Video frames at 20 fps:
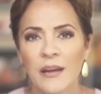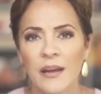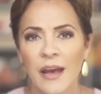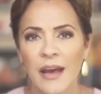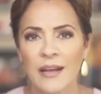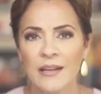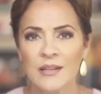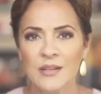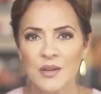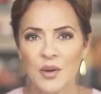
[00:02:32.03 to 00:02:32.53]

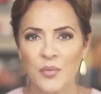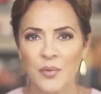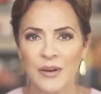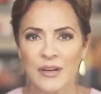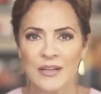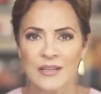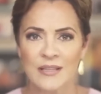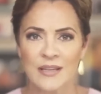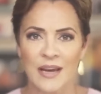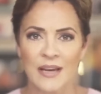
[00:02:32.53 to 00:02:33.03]
And so we
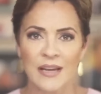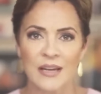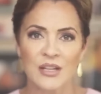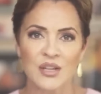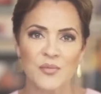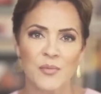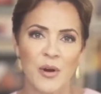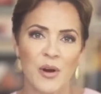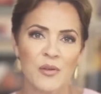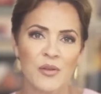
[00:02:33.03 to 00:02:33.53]
decided
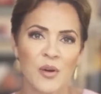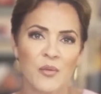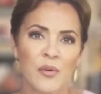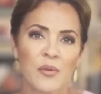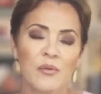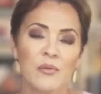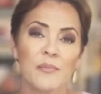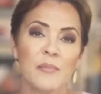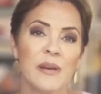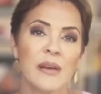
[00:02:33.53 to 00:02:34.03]
tomorrow that we
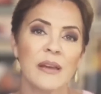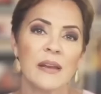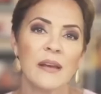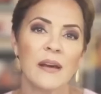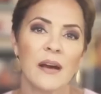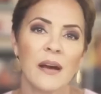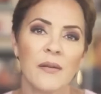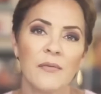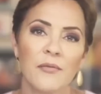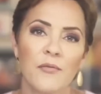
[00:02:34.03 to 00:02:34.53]
would meet
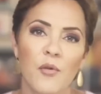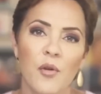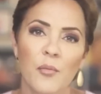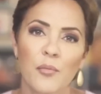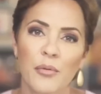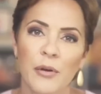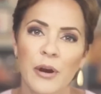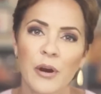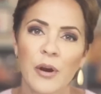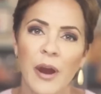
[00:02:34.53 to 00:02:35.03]
for a
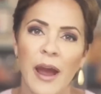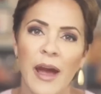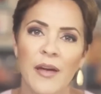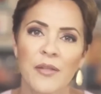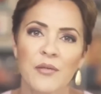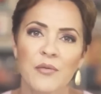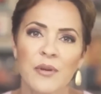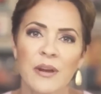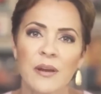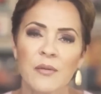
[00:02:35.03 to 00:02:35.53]
prayer
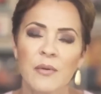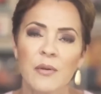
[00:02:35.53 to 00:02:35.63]
gathering.